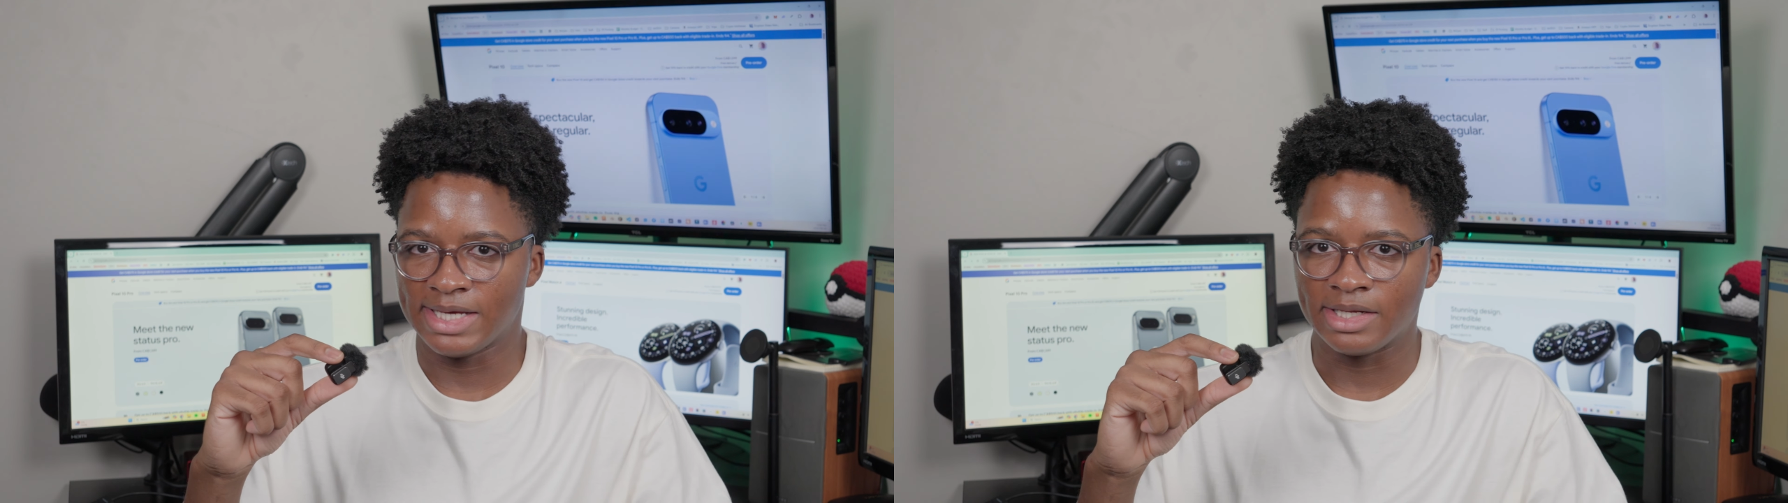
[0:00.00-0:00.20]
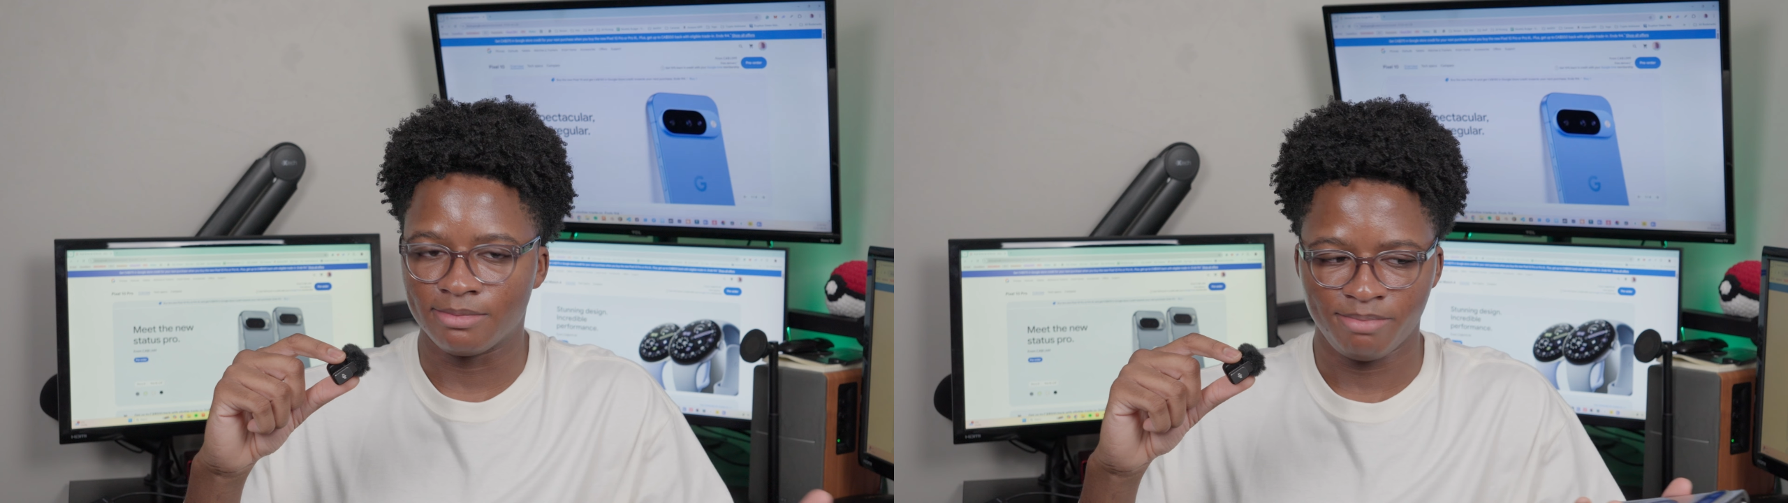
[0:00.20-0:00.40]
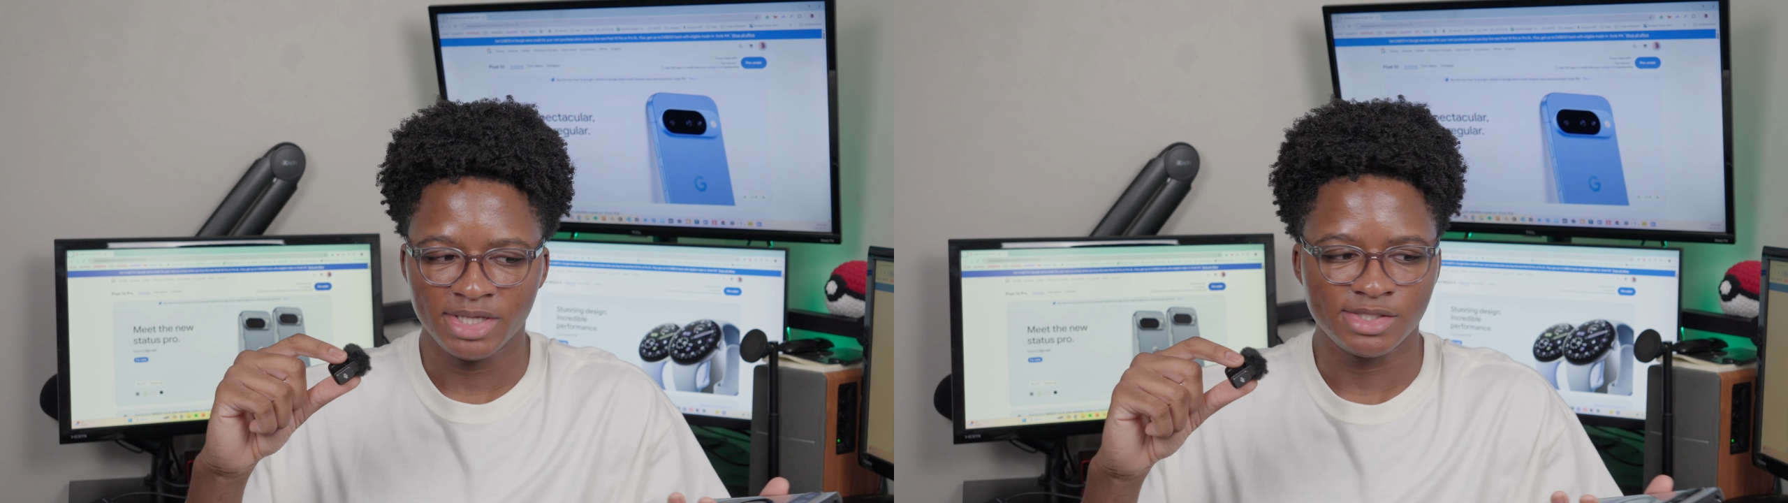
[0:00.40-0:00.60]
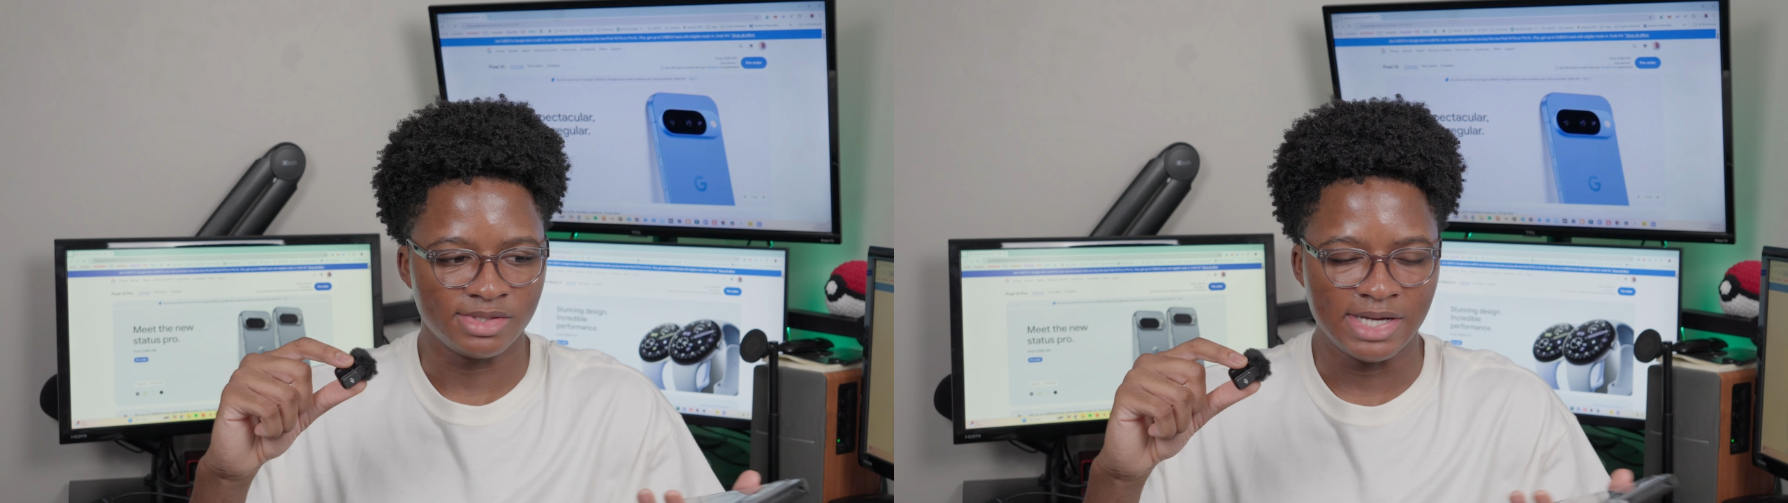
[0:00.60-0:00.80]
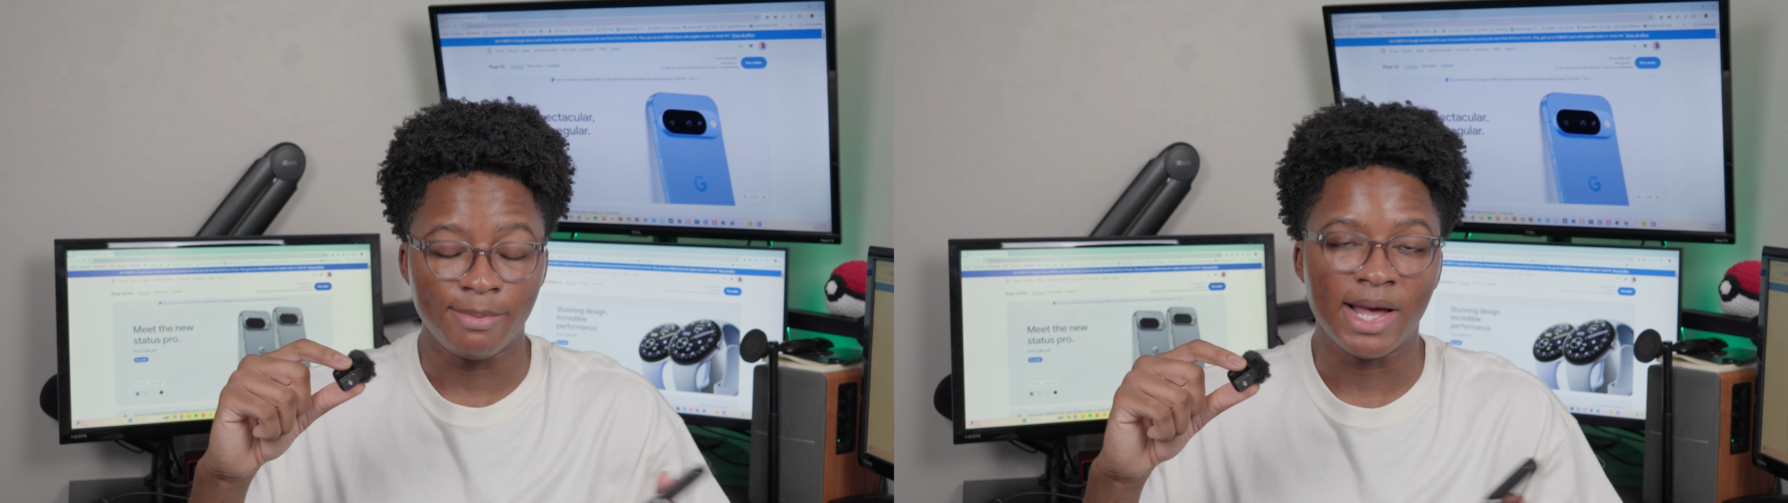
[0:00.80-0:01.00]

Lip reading: getting Pixel Snap.